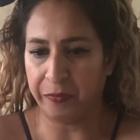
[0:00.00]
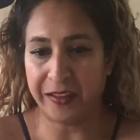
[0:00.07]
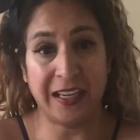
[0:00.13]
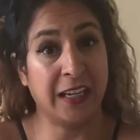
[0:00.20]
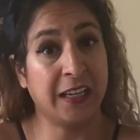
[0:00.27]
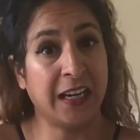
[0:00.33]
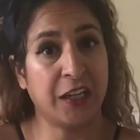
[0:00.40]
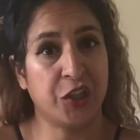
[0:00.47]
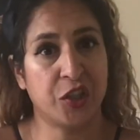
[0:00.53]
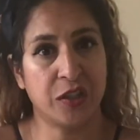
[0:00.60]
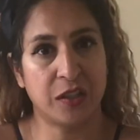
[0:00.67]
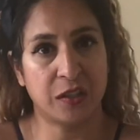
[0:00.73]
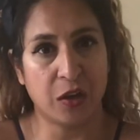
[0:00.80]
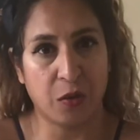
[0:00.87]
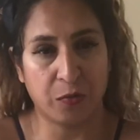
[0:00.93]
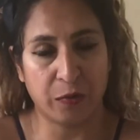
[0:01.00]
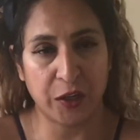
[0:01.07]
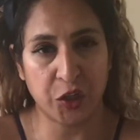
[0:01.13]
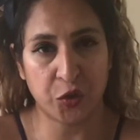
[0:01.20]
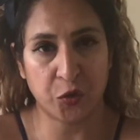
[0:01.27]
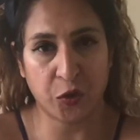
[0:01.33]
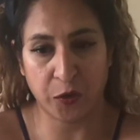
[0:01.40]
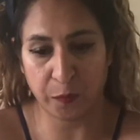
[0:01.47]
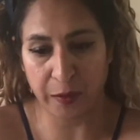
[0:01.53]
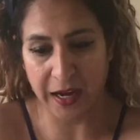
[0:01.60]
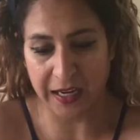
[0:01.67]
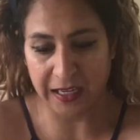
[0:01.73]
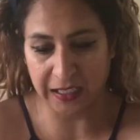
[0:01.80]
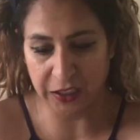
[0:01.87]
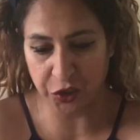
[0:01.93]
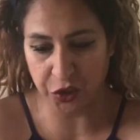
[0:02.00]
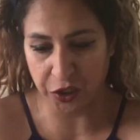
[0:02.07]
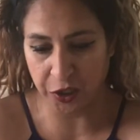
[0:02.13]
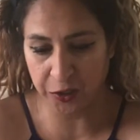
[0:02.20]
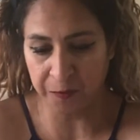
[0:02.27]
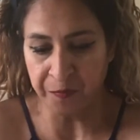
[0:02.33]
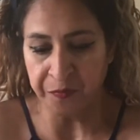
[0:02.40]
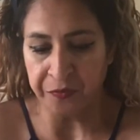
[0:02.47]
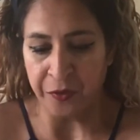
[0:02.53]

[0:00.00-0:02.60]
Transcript: in an Asian style restaurant, Pan Asian,